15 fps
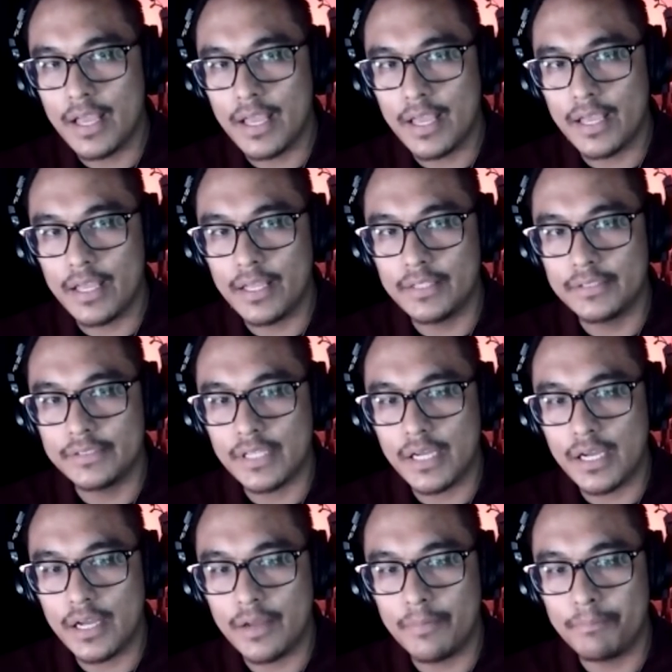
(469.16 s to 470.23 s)
And
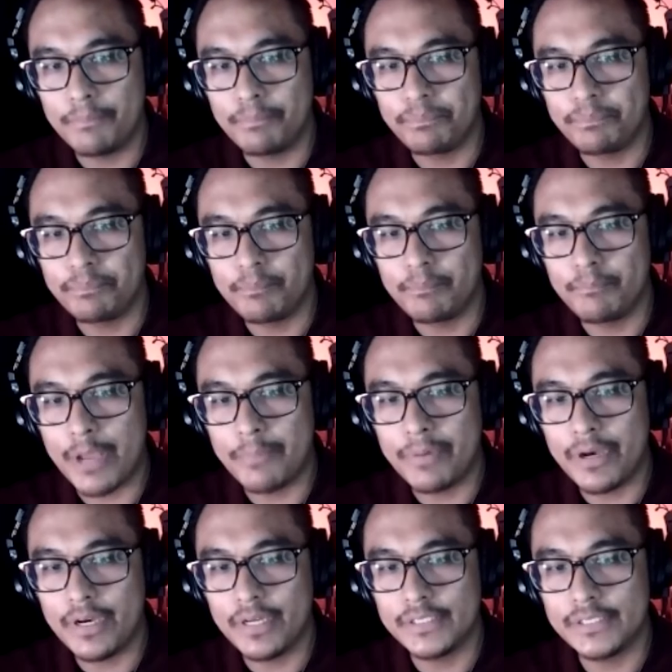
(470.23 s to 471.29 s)
my
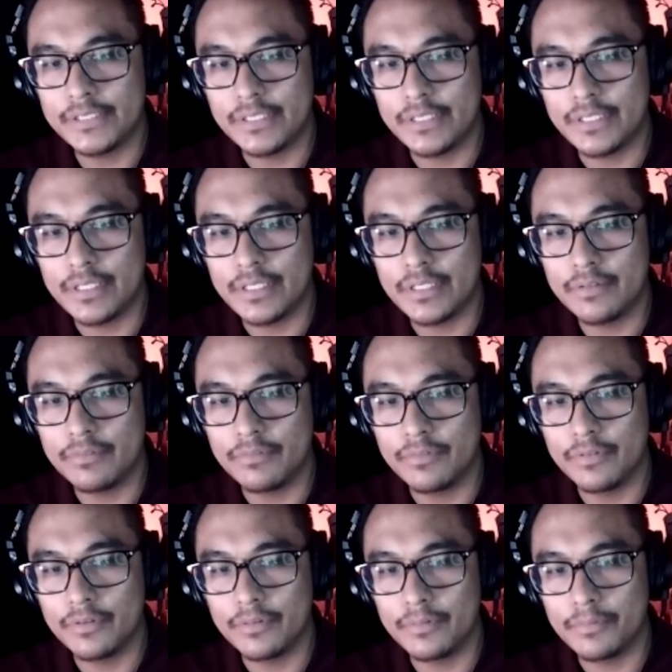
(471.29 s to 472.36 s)
parents
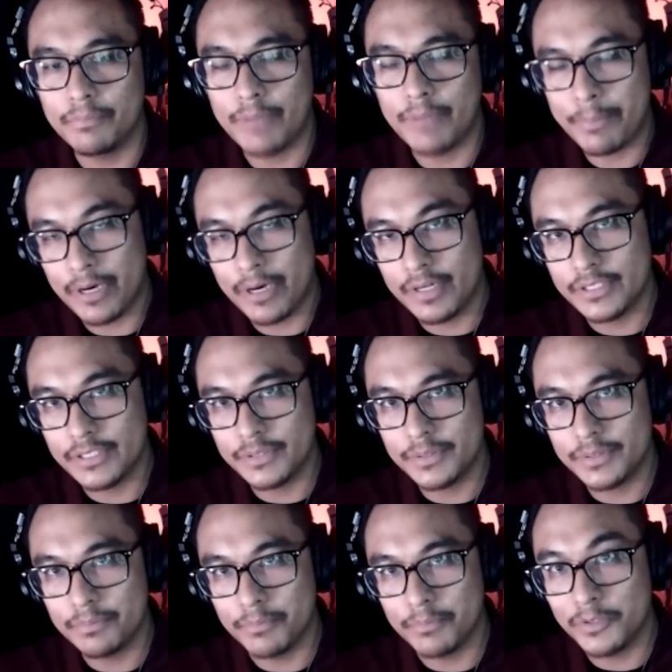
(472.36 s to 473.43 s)
my
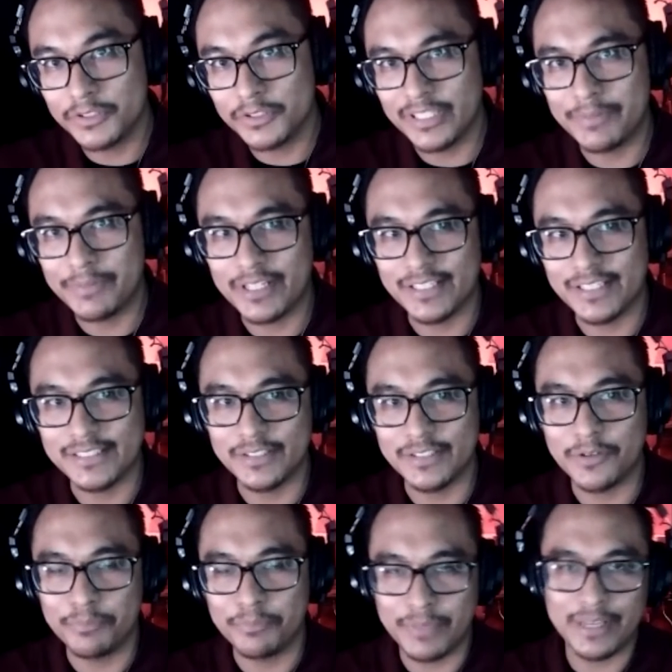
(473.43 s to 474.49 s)
parents mostly, because
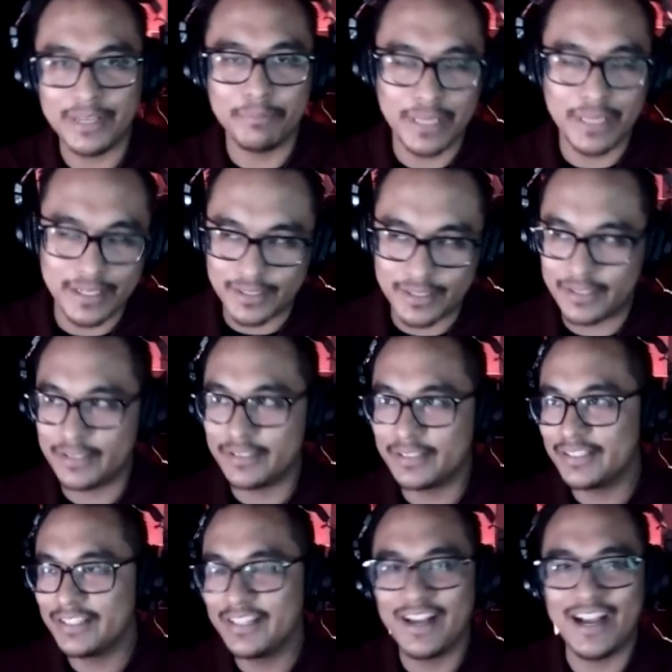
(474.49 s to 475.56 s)
me being a
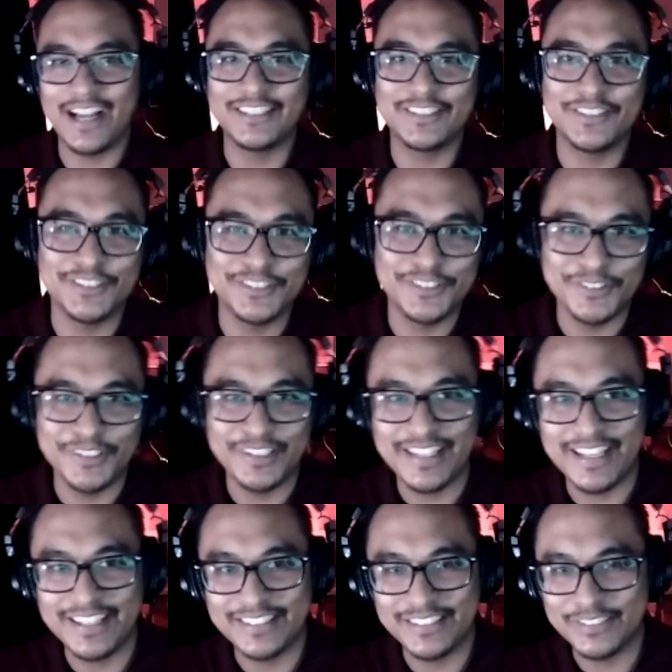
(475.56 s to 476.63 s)
high school student,
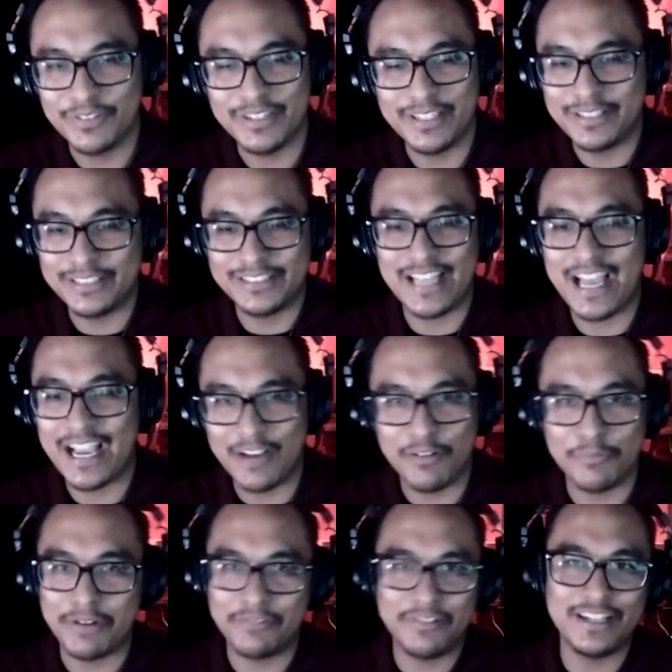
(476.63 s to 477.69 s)
like just wanted to just hang out
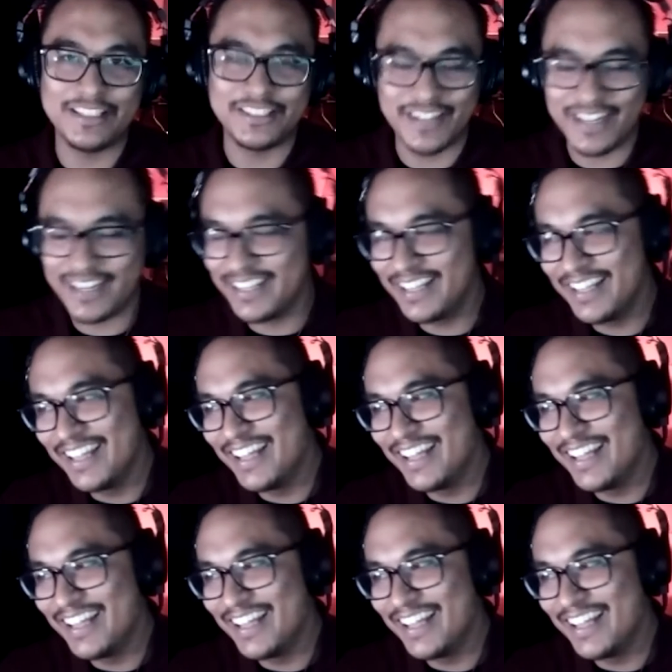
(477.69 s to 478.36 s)
with my friends, right?